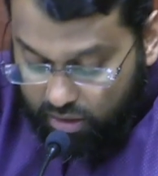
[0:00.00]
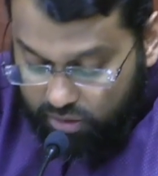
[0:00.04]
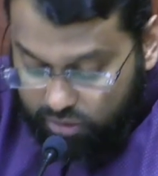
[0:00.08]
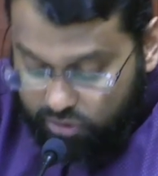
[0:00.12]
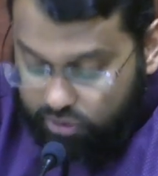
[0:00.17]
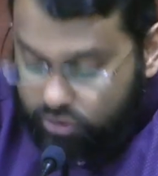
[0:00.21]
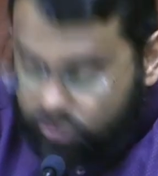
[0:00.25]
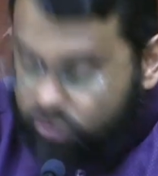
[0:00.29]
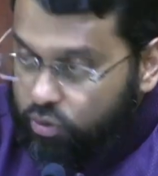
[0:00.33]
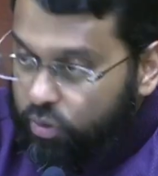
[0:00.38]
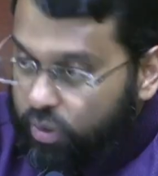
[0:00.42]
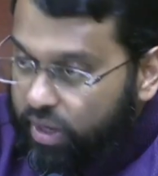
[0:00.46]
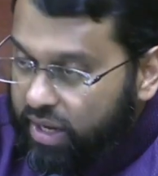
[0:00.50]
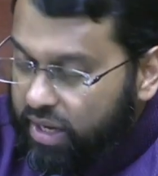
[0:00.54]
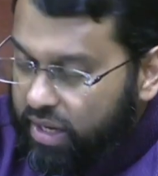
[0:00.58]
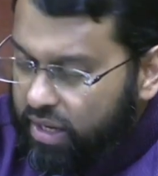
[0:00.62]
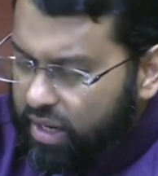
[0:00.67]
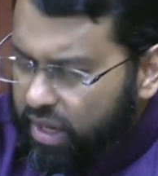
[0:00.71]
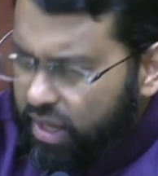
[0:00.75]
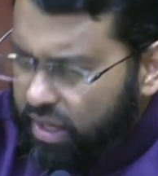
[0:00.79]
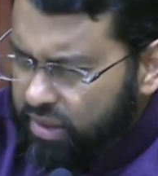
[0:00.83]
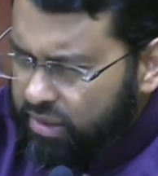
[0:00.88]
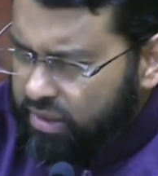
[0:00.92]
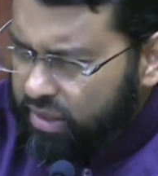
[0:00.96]
Suhail
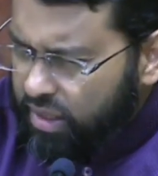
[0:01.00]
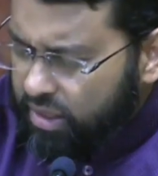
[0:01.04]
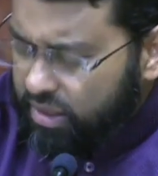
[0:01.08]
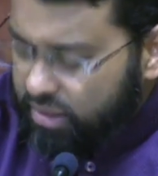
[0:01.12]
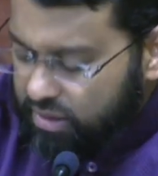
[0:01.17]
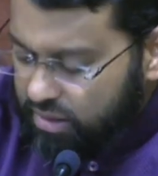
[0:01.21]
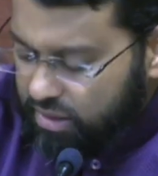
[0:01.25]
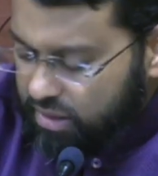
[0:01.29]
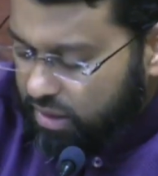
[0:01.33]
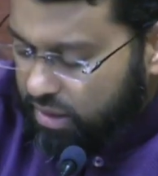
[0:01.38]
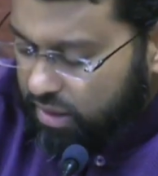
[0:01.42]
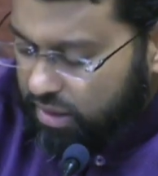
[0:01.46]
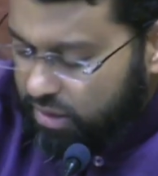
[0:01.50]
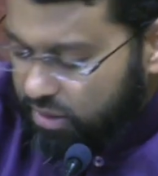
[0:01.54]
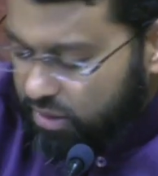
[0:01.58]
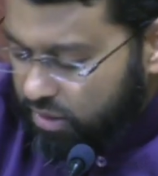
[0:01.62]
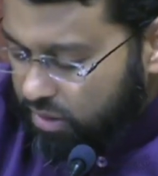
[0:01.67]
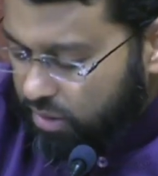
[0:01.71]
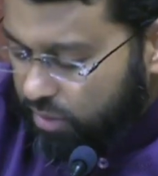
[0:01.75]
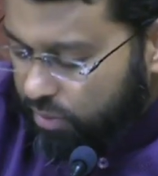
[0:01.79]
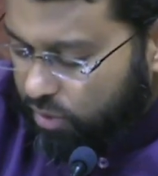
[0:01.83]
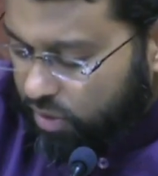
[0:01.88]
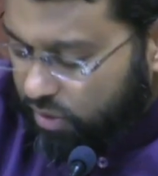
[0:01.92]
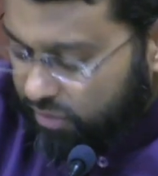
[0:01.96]
and, and uh, the
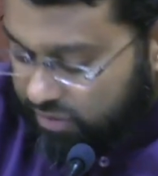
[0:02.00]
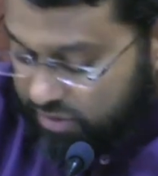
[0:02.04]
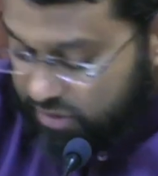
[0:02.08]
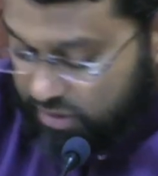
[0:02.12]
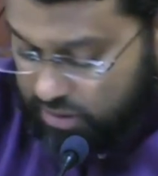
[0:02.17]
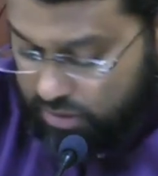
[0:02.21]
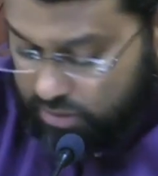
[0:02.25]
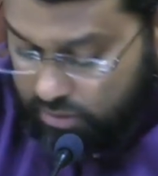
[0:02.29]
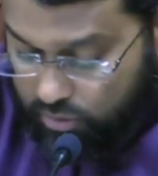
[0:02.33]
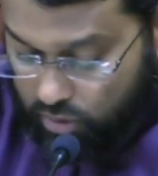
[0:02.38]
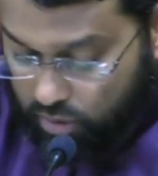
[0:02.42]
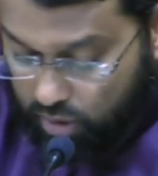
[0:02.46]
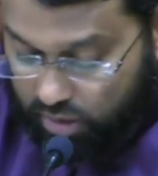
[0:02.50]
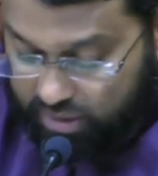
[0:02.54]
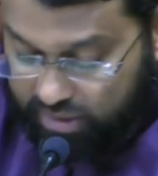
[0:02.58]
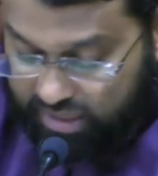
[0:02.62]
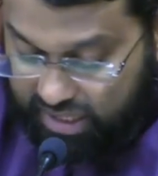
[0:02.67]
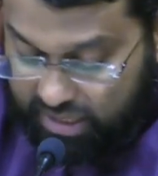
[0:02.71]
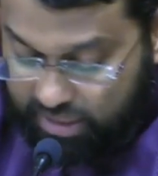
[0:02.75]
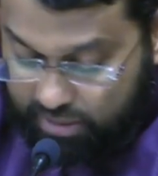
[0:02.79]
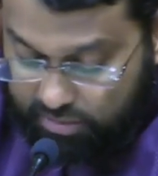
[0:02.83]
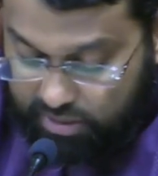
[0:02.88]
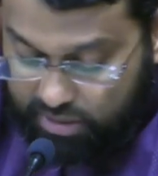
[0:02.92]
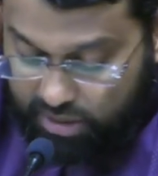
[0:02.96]
Prophet called Ali
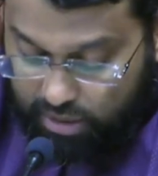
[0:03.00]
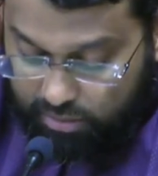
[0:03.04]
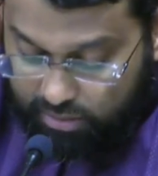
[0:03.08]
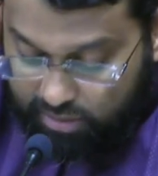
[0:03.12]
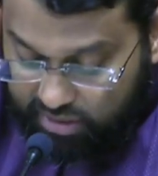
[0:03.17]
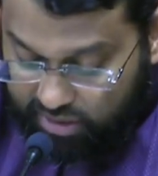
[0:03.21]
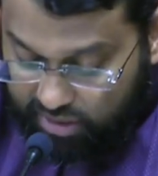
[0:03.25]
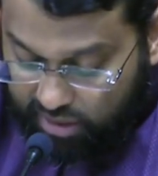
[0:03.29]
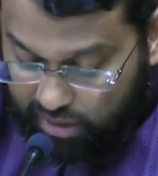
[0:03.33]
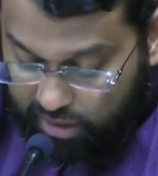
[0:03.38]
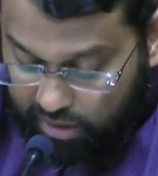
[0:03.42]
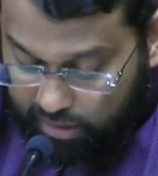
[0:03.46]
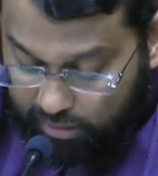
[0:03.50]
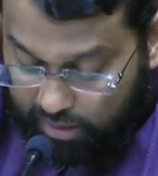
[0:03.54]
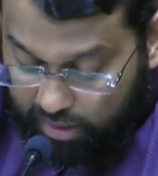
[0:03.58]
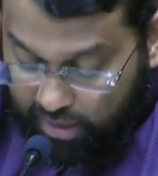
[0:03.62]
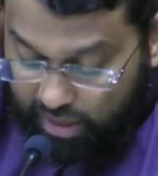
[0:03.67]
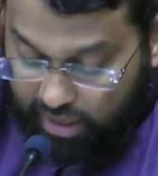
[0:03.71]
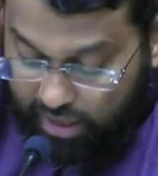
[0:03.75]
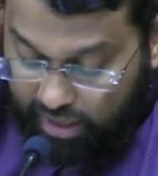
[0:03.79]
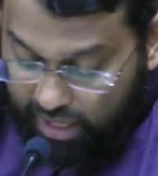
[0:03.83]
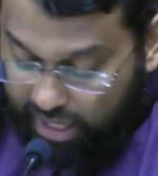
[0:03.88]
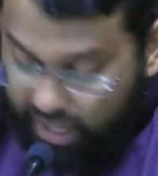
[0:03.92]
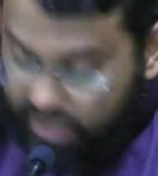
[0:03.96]
ibn Abi Talib
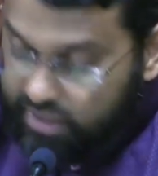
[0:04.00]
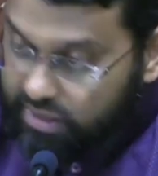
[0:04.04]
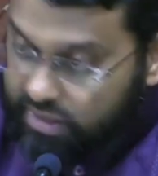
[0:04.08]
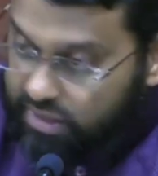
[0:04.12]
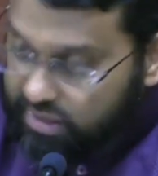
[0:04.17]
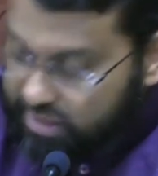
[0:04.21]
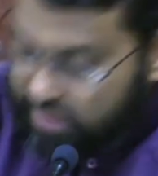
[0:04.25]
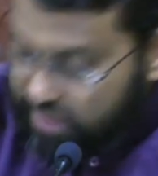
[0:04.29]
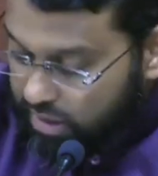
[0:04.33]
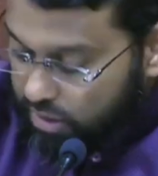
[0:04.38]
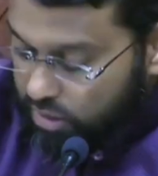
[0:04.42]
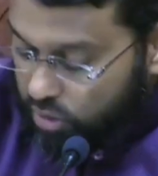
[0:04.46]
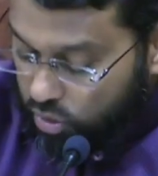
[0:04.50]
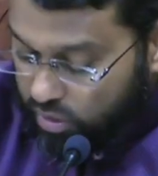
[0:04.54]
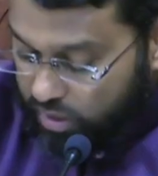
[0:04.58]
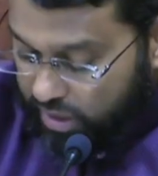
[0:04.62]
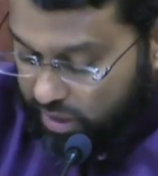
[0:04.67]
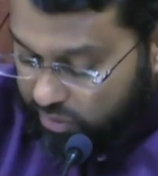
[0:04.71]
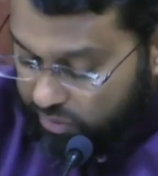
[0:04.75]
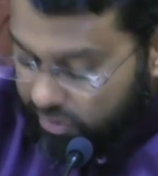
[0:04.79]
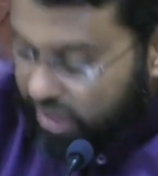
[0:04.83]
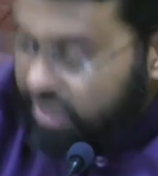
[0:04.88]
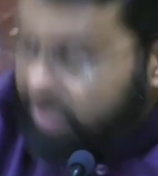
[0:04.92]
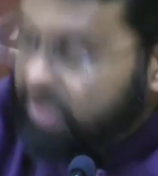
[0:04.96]
and he said, okay,
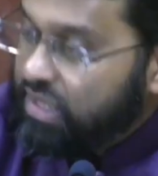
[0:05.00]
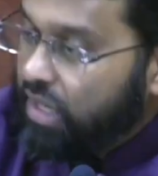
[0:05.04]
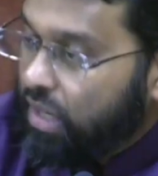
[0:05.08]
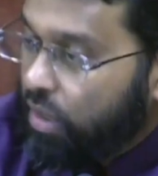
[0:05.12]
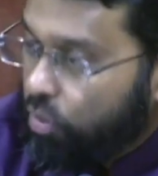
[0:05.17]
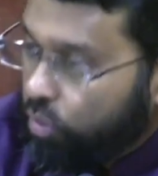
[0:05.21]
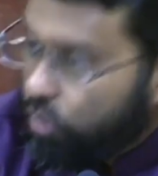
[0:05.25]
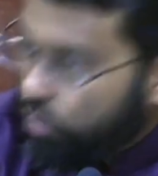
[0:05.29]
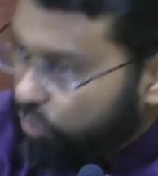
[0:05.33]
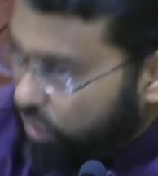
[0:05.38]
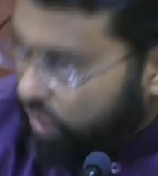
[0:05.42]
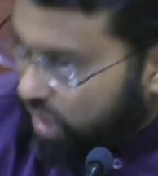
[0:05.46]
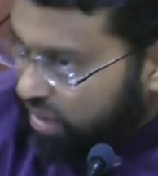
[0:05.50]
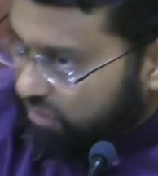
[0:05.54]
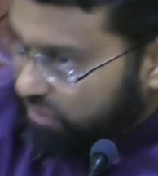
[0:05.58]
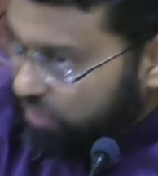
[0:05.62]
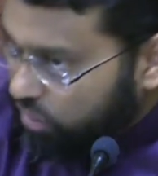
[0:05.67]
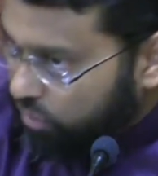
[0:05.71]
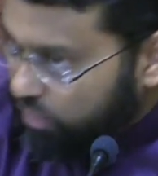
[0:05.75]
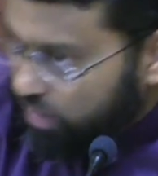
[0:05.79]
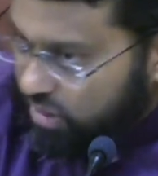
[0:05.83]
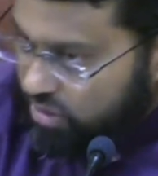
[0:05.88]
write down what we have agreed.